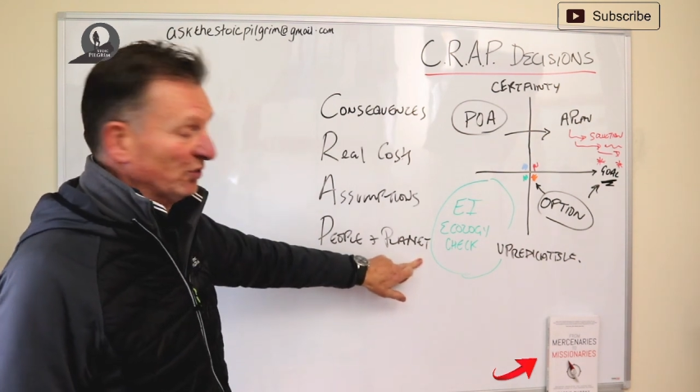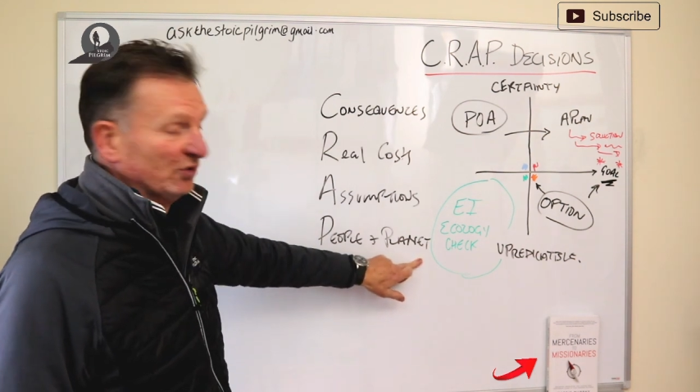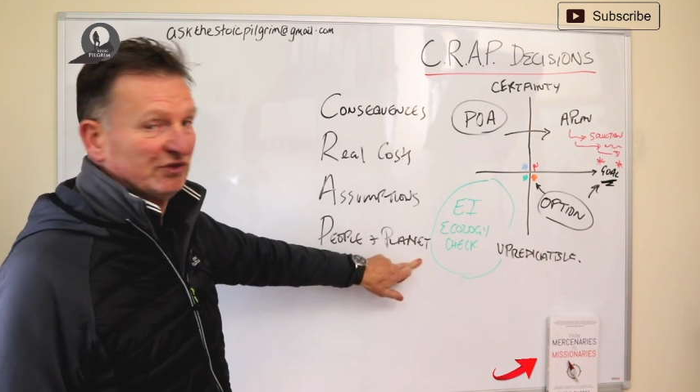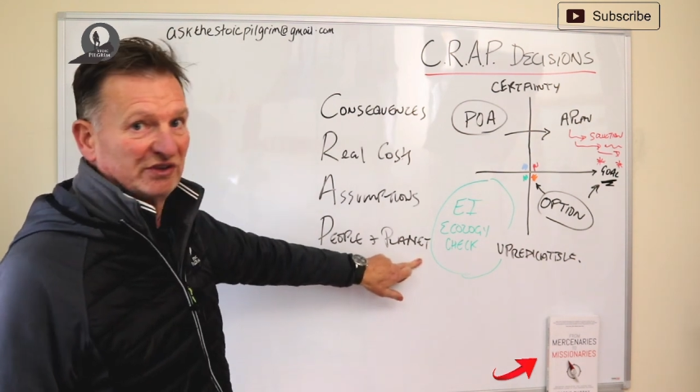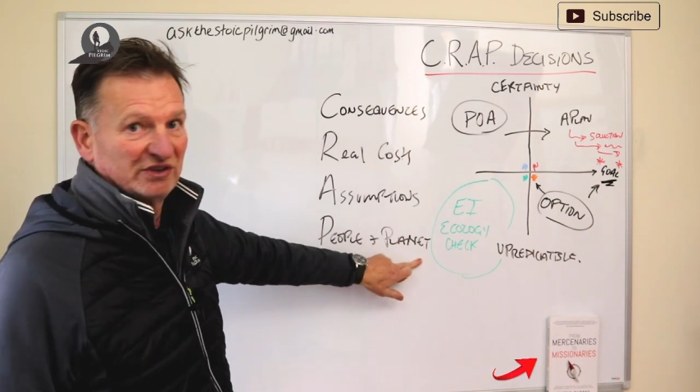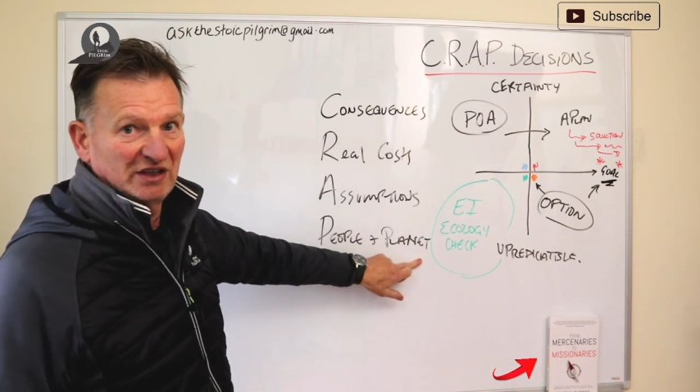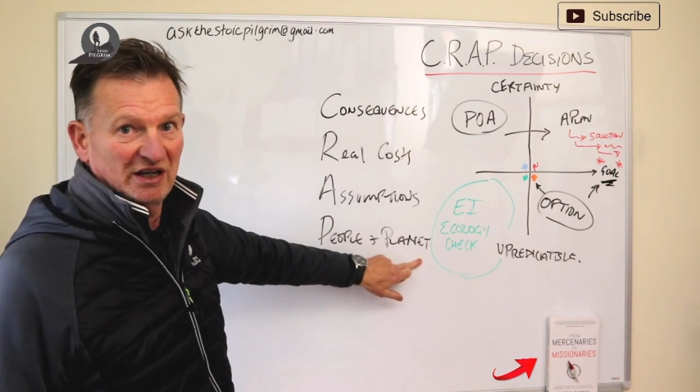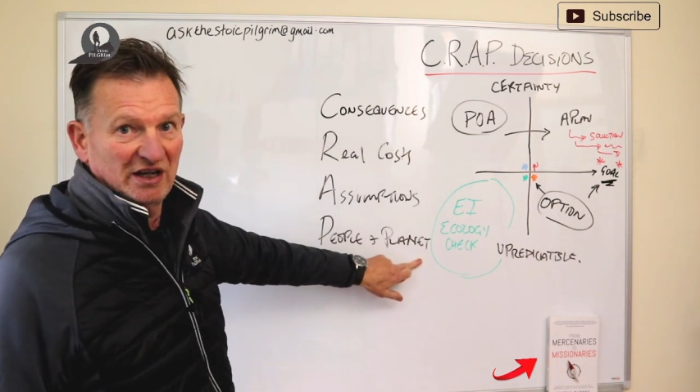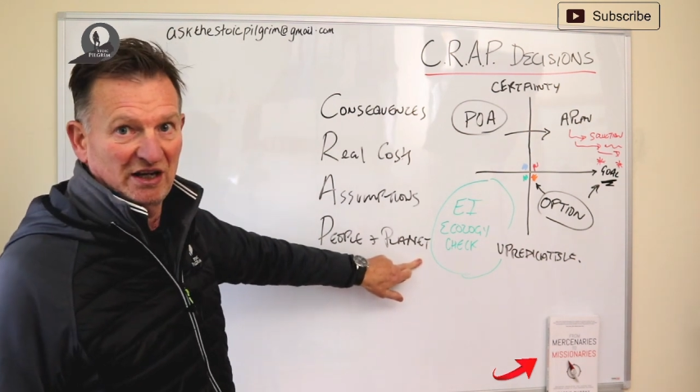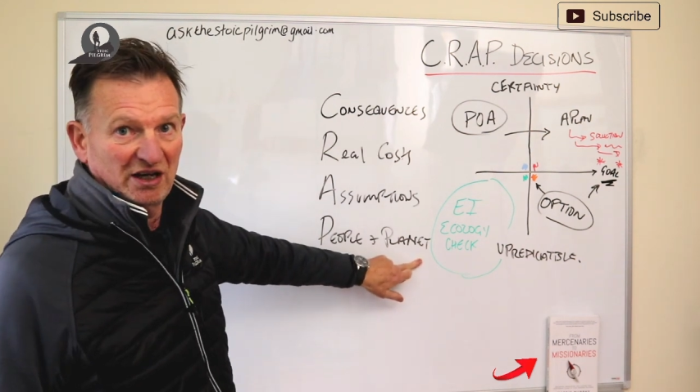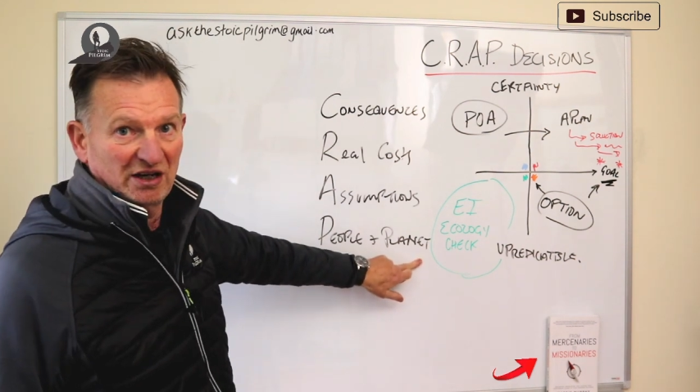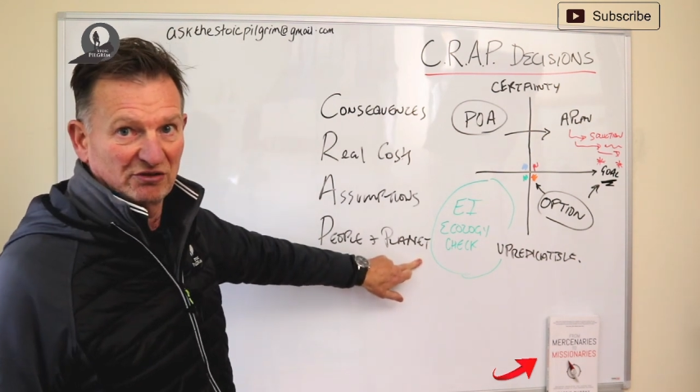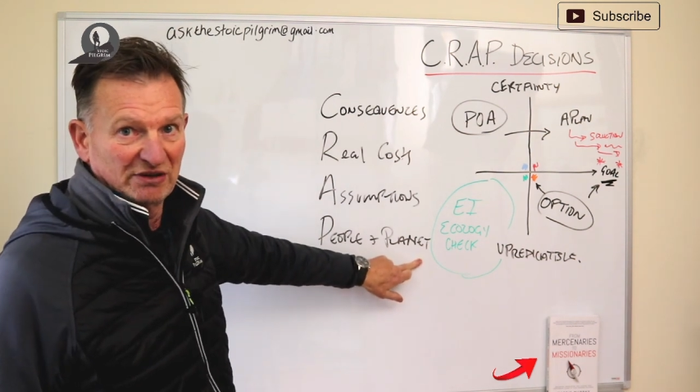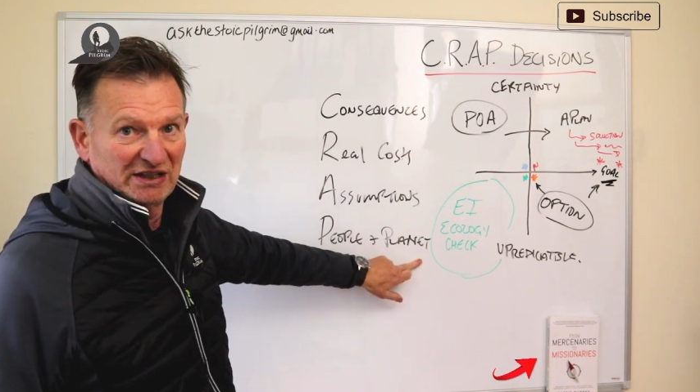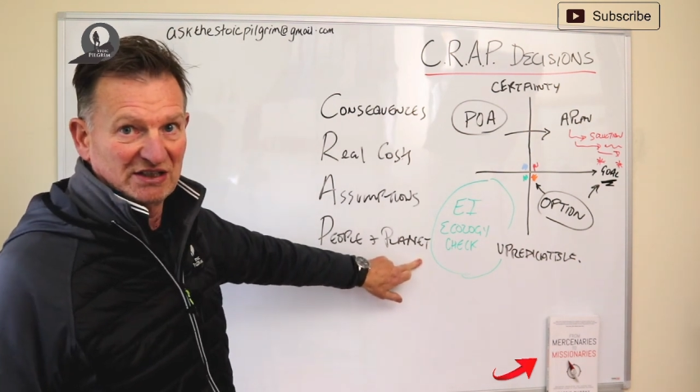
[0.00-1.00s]
wouldn't
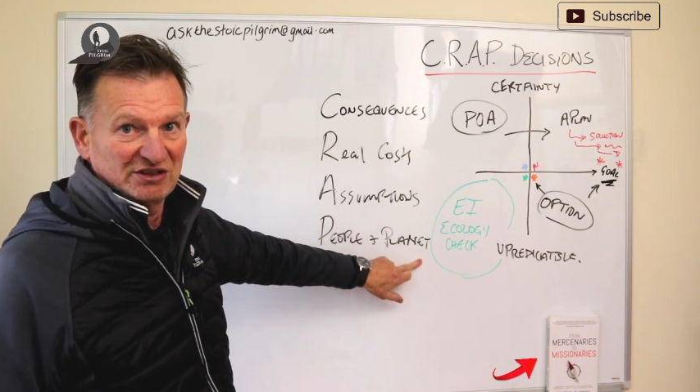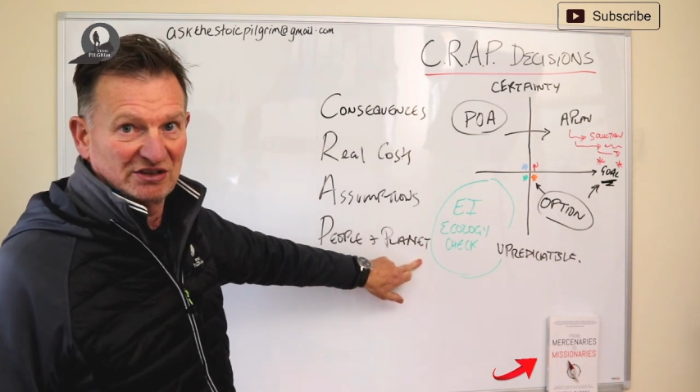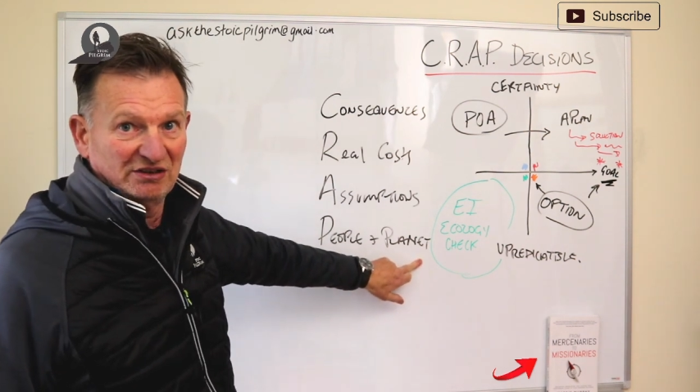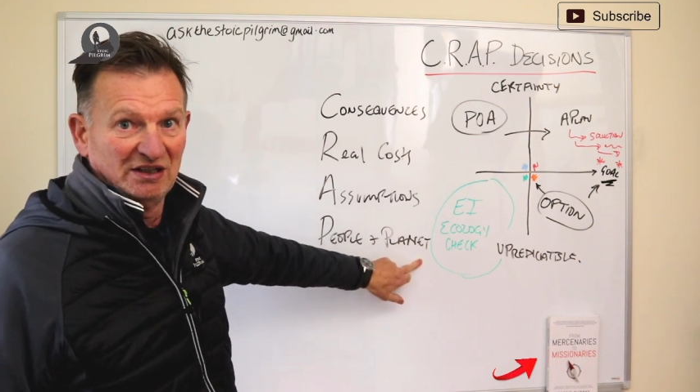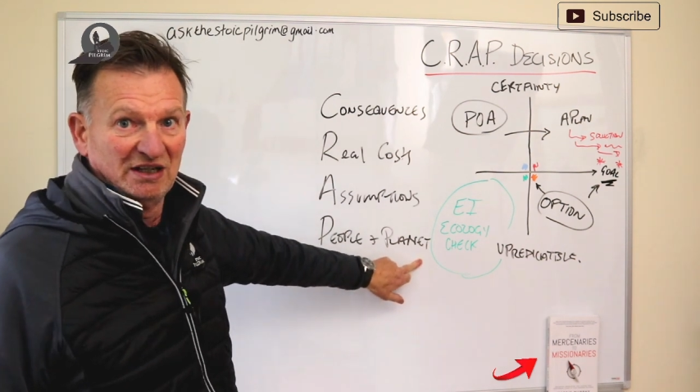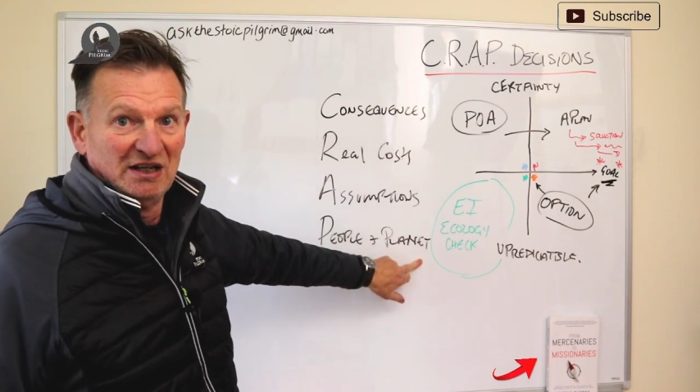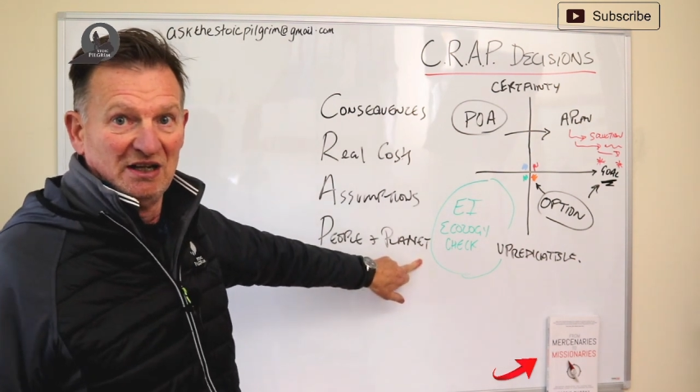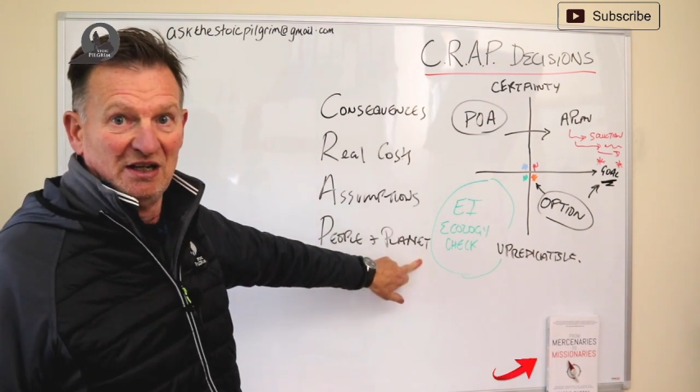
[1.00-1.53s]
agree to